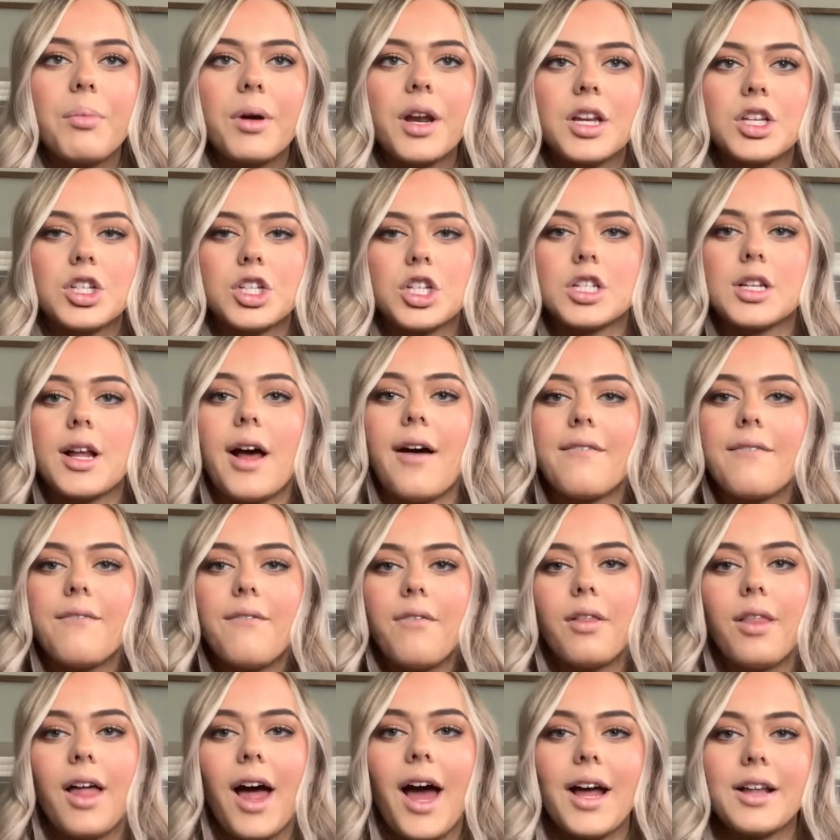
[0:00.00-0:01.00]
but it's just a
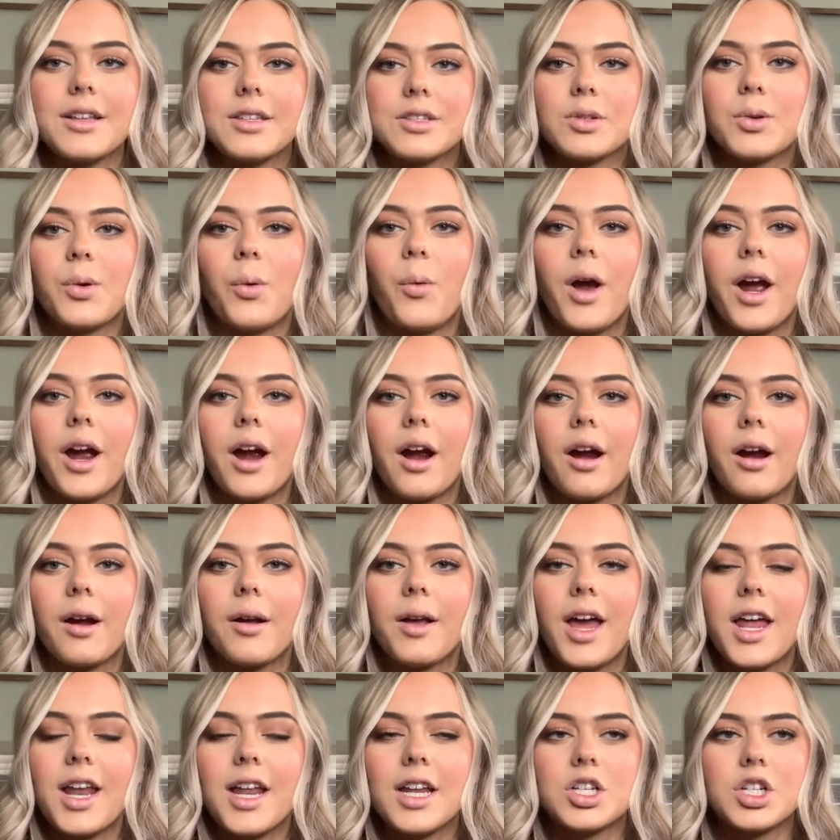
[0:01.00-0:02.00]
flat
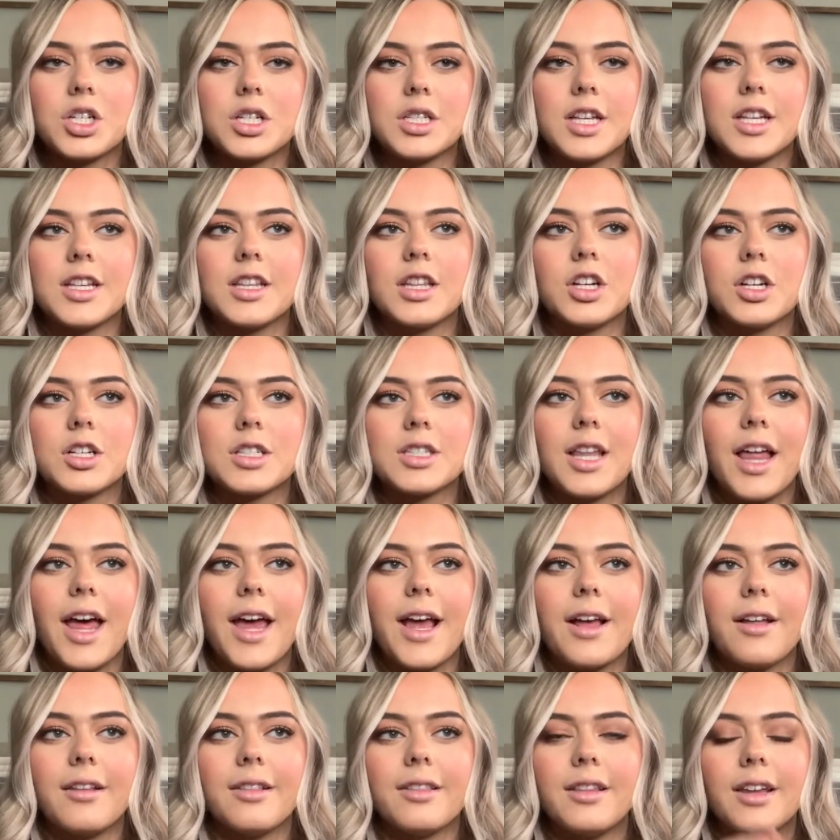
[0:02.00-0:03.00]
square, and it looks
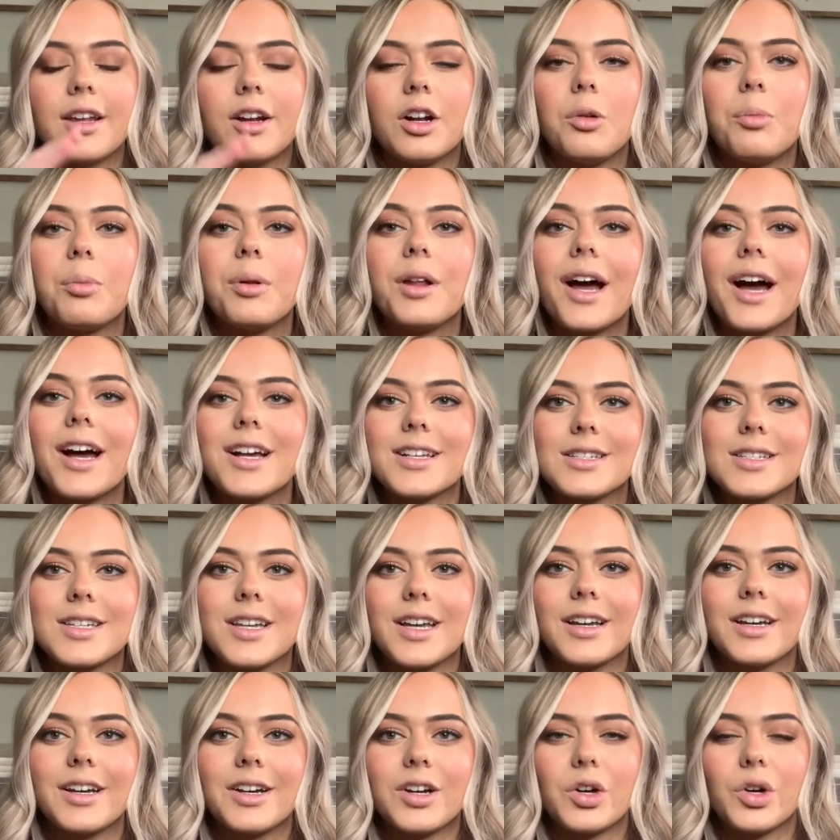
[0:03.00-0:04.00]
like little
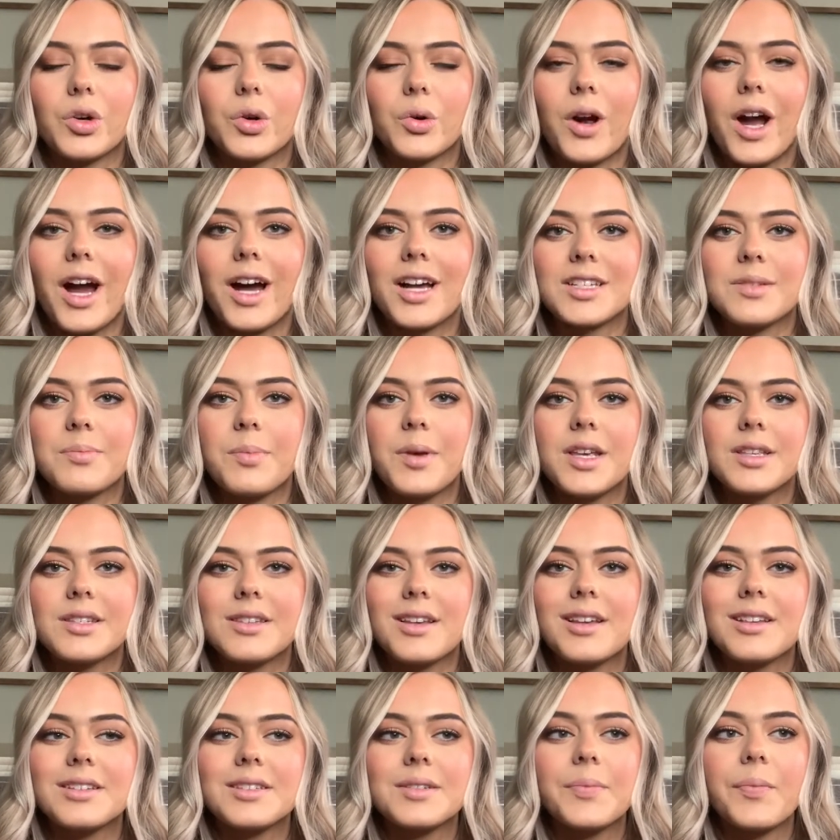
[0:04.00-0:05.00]
plastic grass
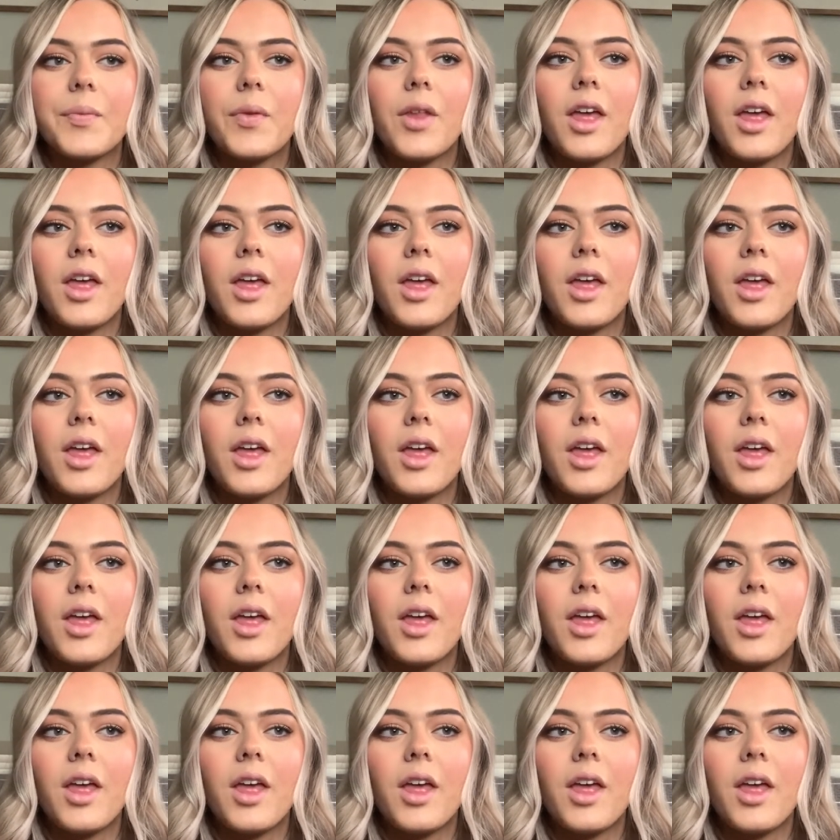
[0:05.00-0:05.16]
pieces,